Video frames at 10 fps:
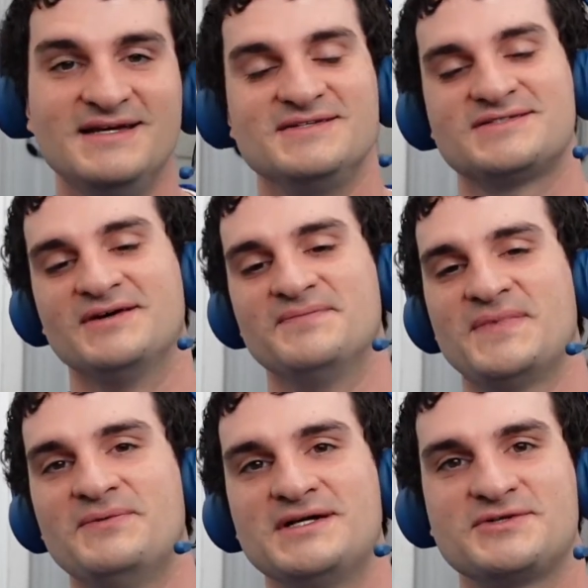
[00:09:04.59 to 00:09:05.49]
So
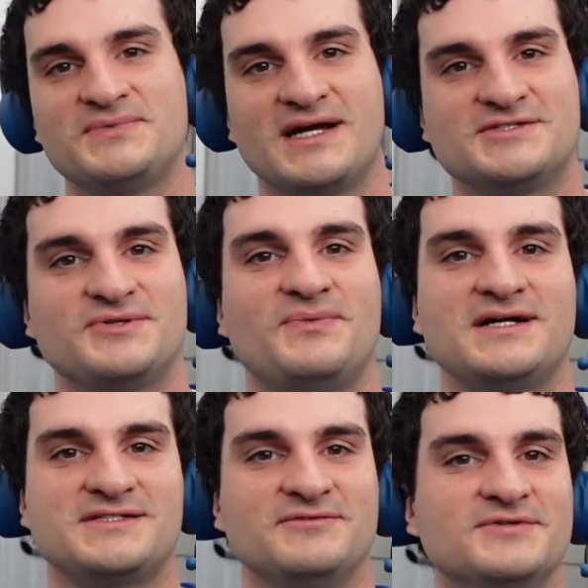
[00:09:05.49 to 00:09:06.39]
anyways, hope you guys enjoyed
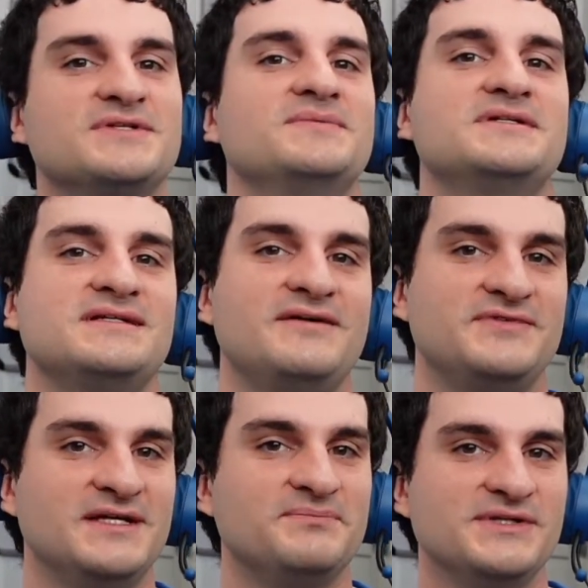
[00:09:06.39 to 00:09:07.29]
watching, learned something today. If
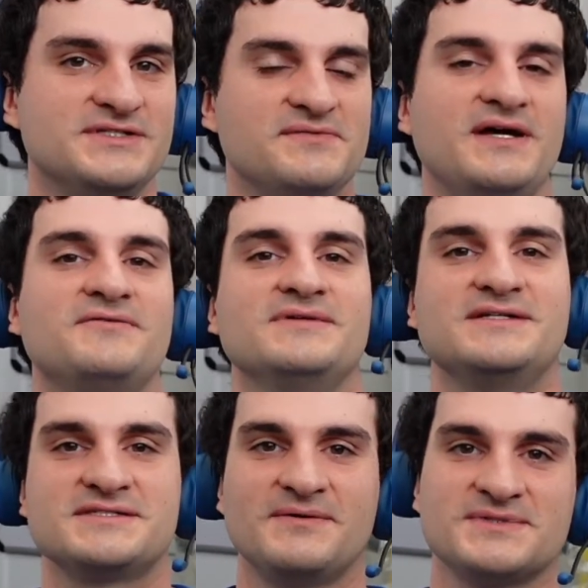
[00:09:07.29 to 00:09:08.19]
you did, please leave a like. Really
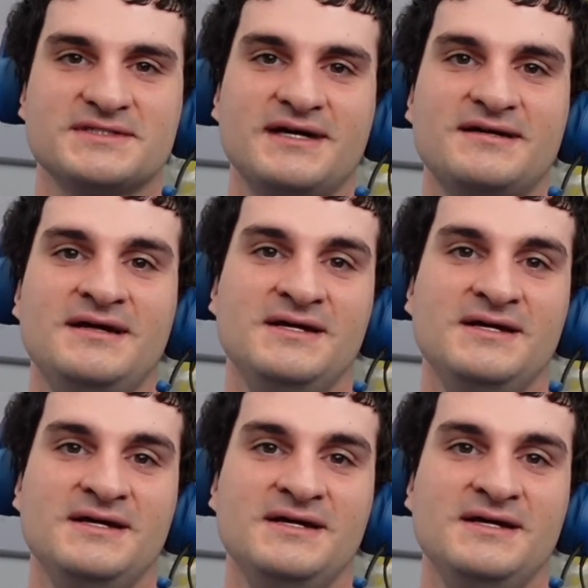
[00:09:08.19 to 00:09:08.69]
just help us a lot.